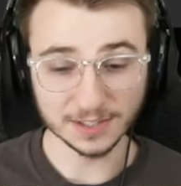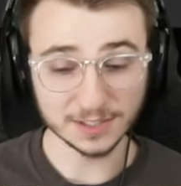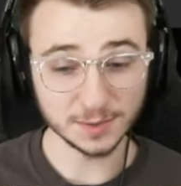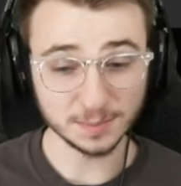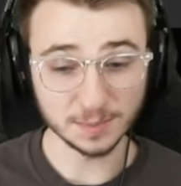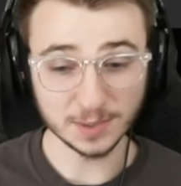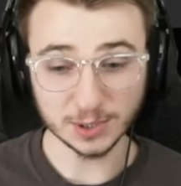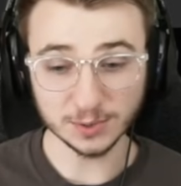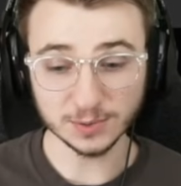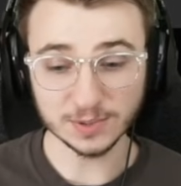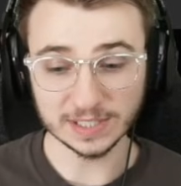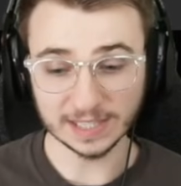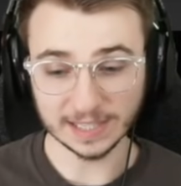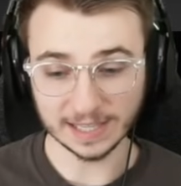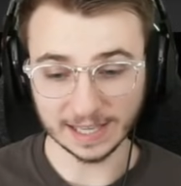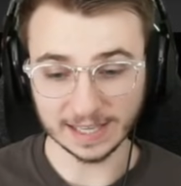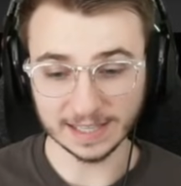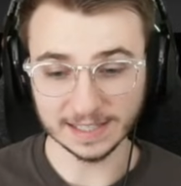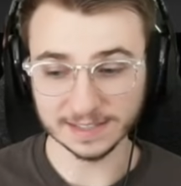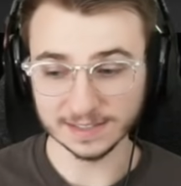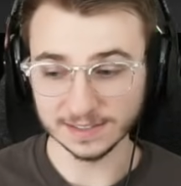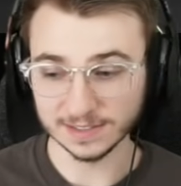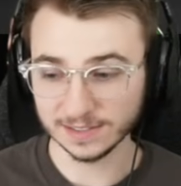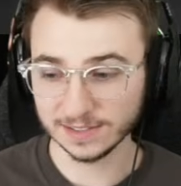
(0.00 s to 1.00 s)
This music
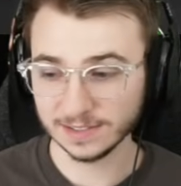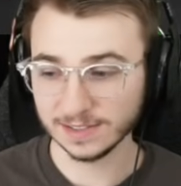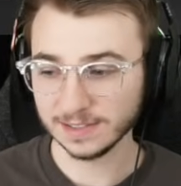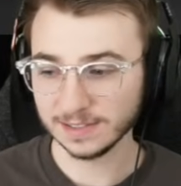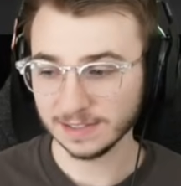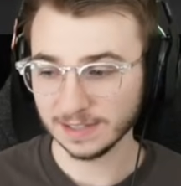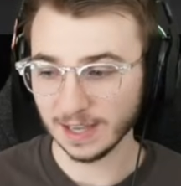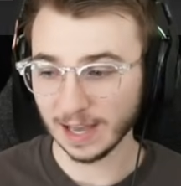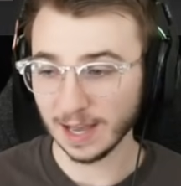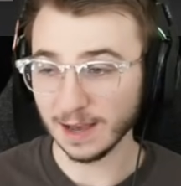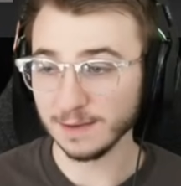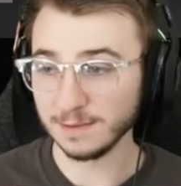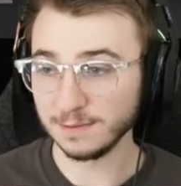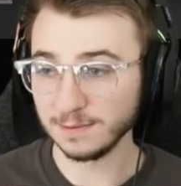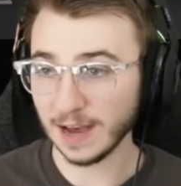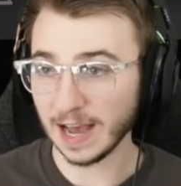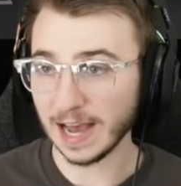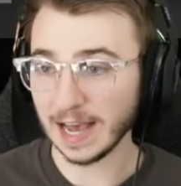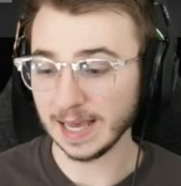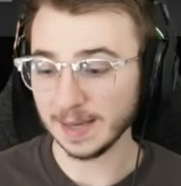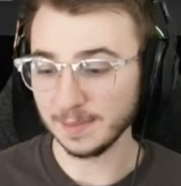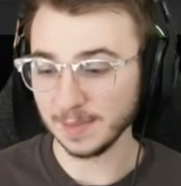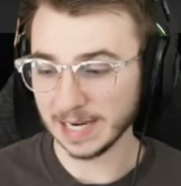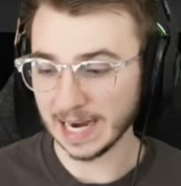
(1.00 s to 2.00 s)
is a
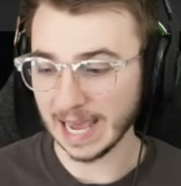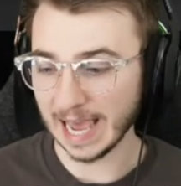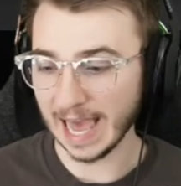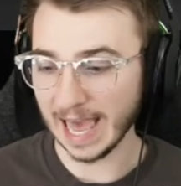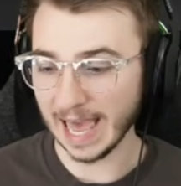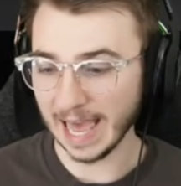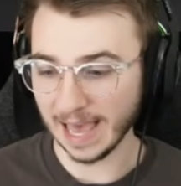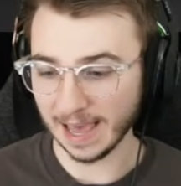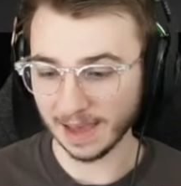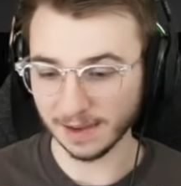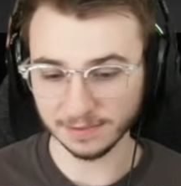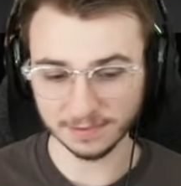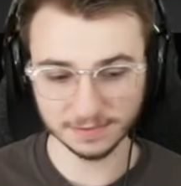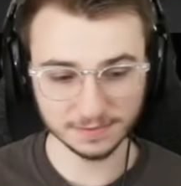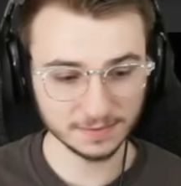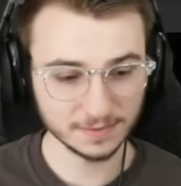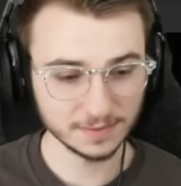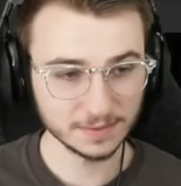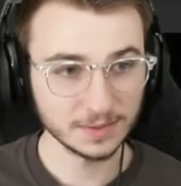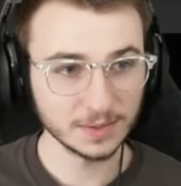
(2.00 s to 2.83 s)
vibe and a half.